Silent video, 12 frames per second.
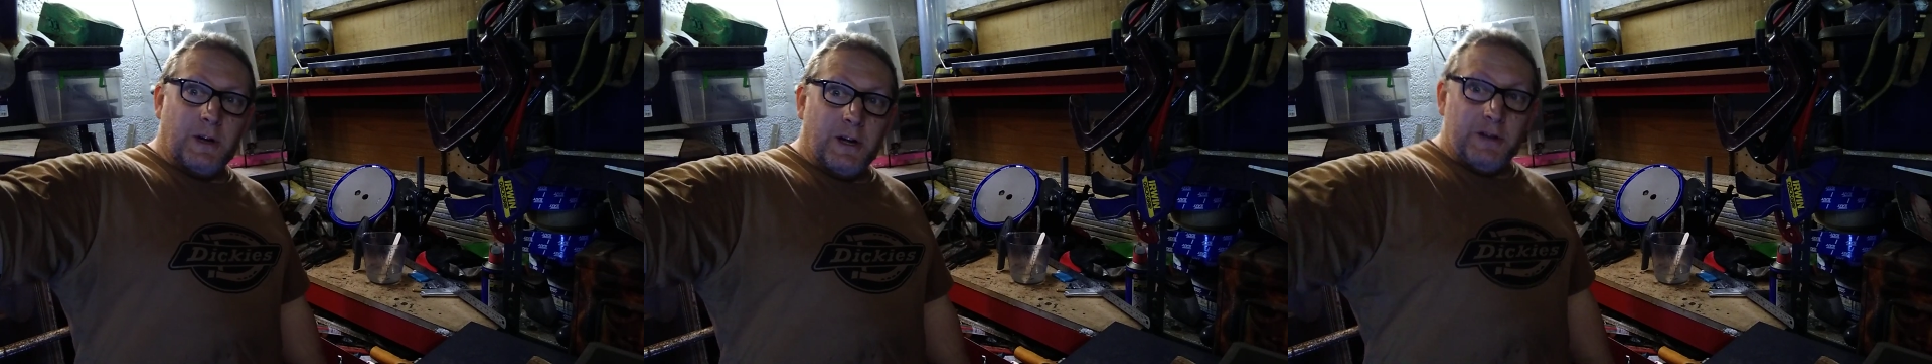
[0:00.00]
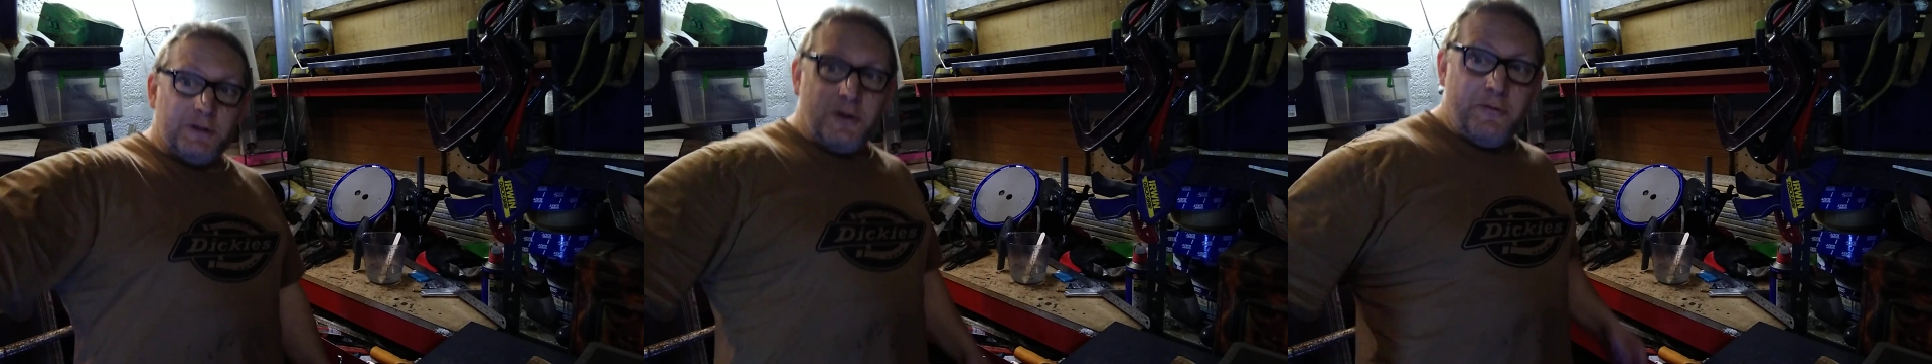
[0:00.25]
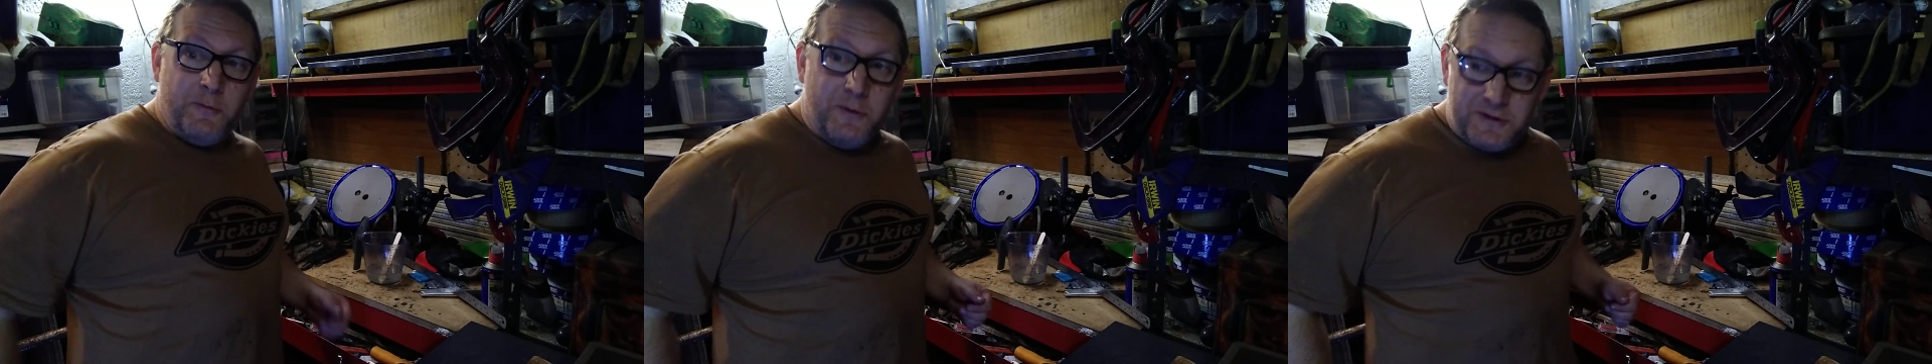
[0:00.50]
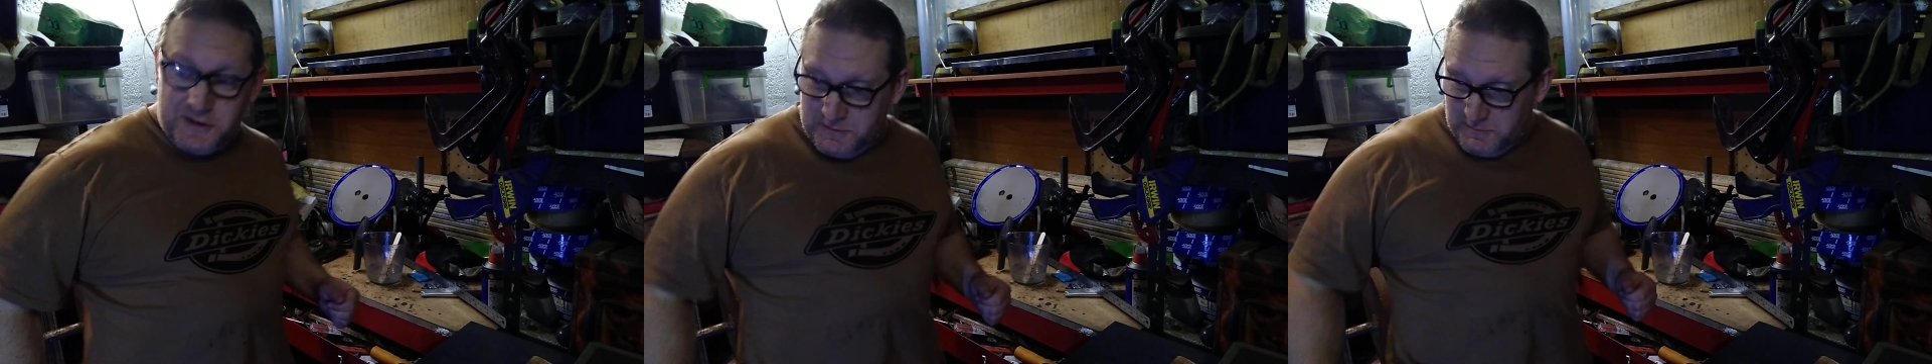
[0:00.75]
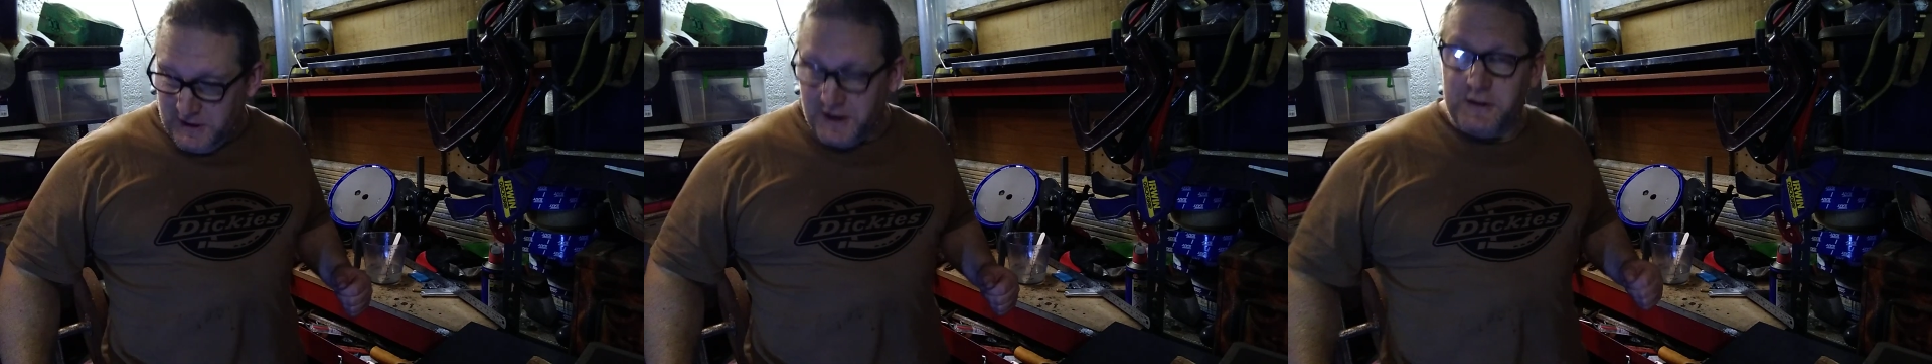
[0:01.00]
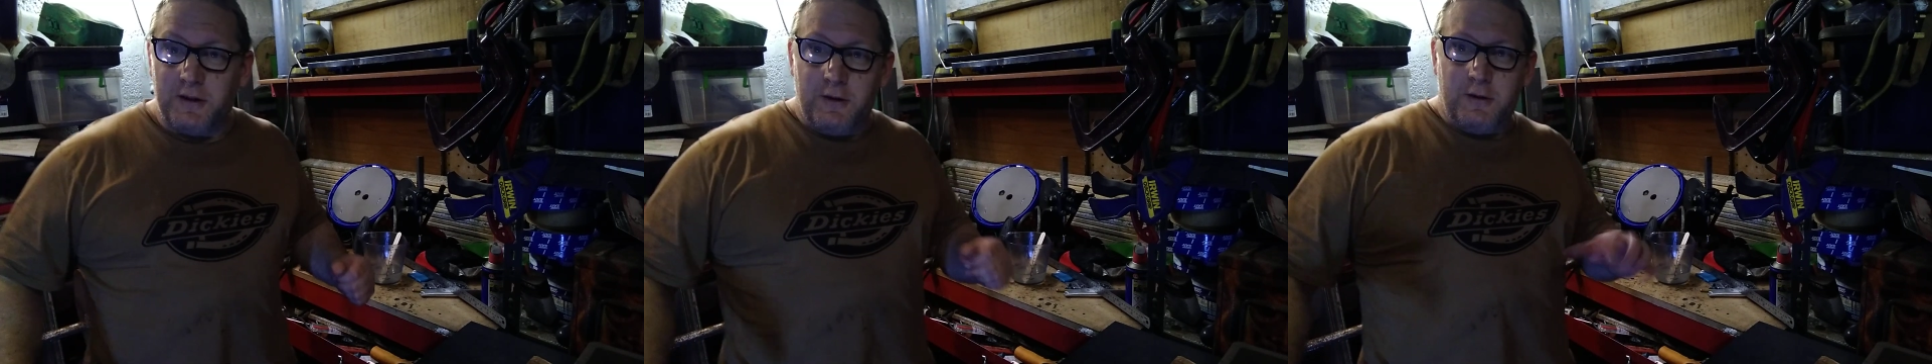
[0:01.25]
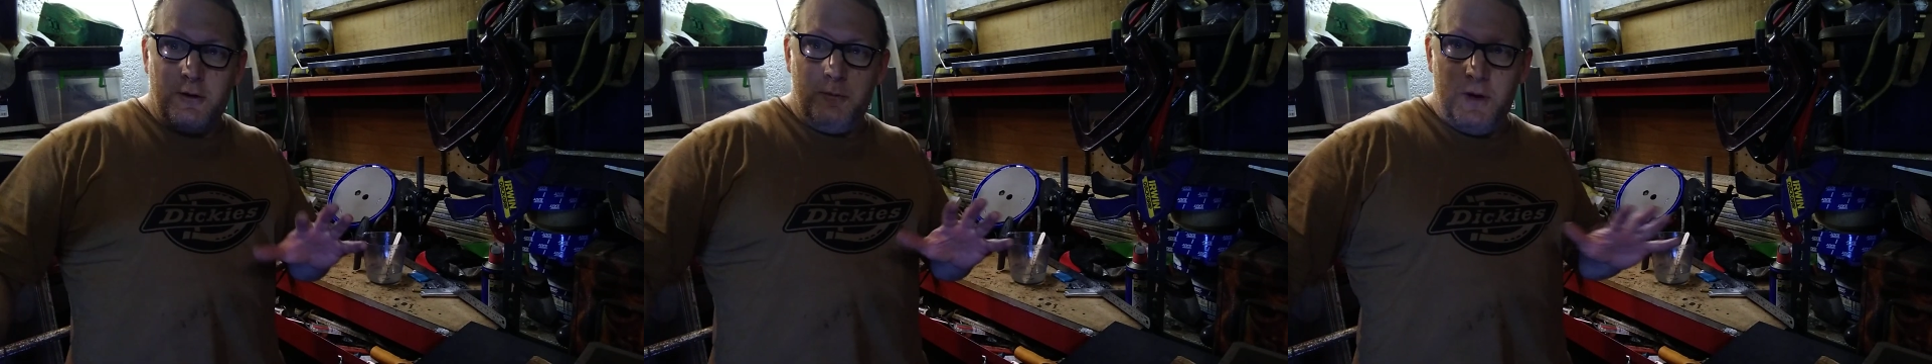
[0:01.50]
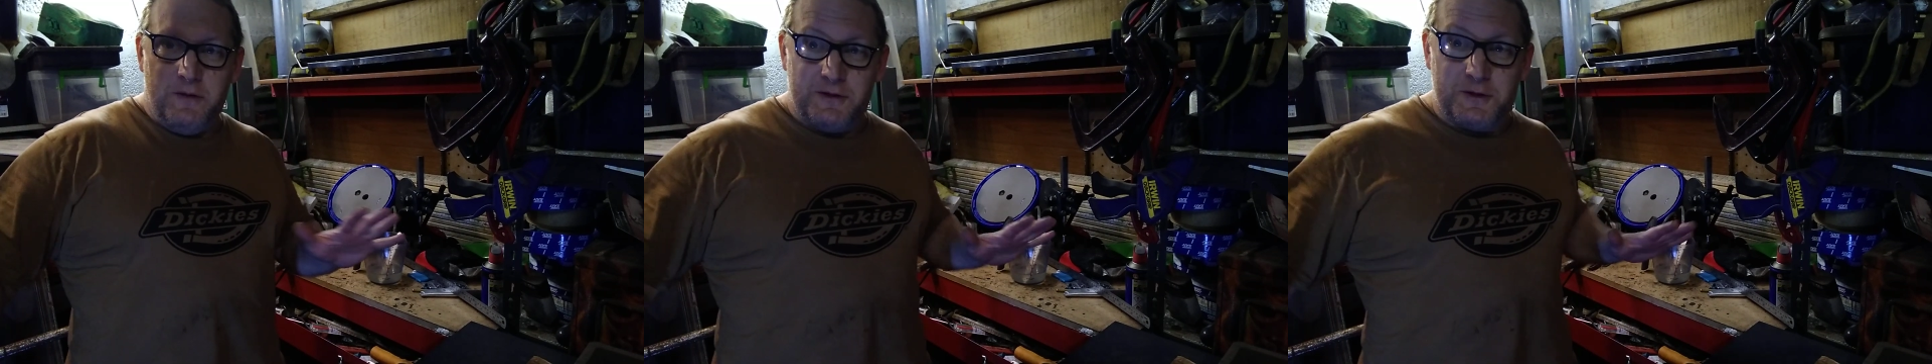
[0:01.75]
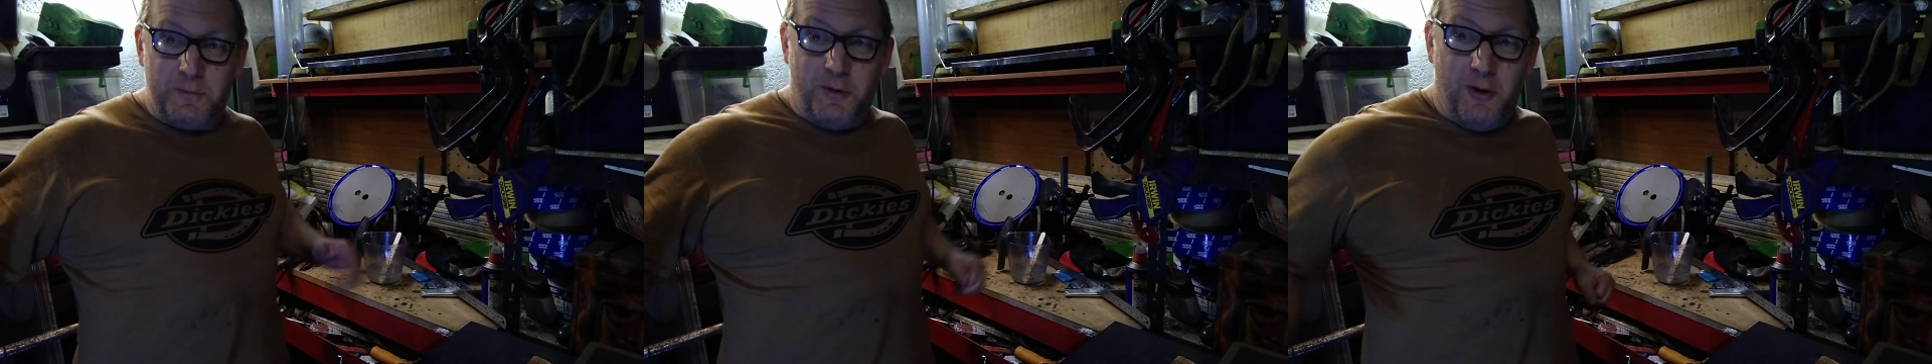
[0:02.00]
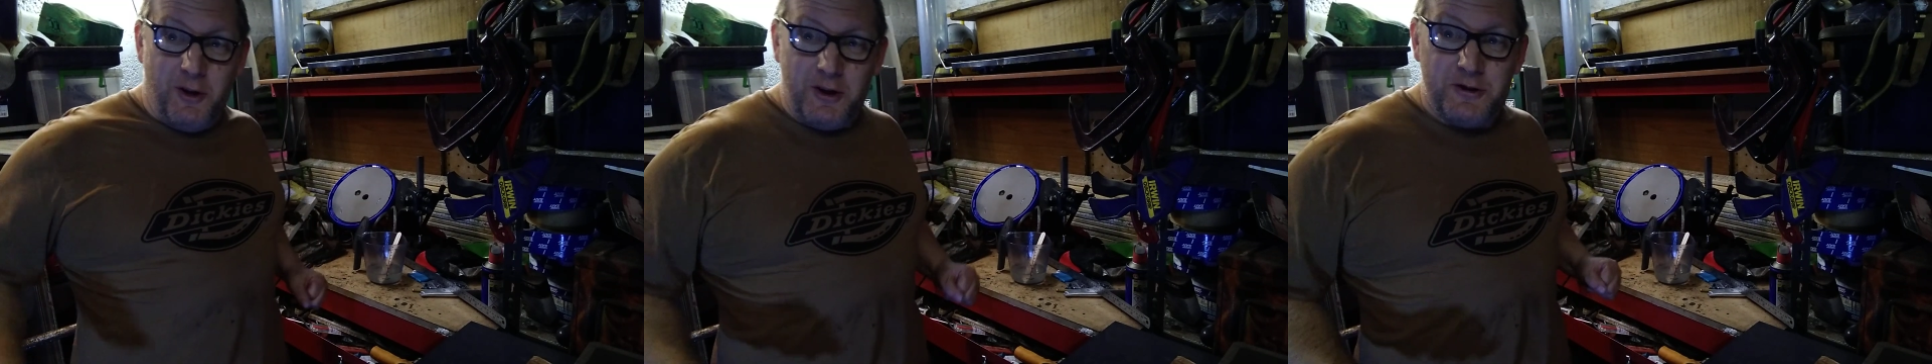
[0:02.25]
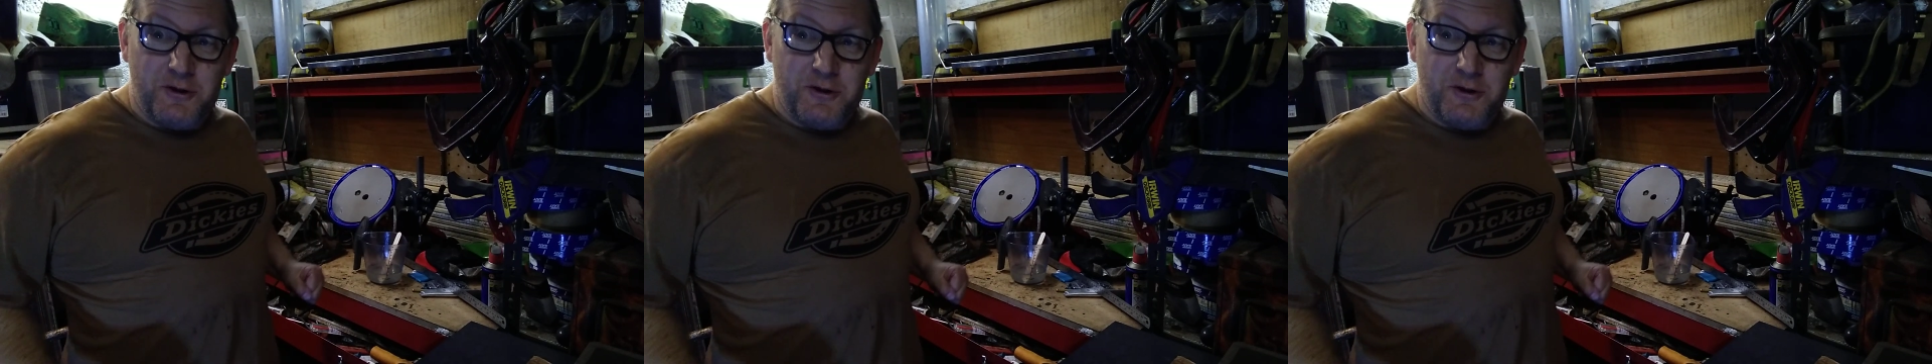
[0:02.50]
Barry Scuffle, which explains, got a bit of a spotlight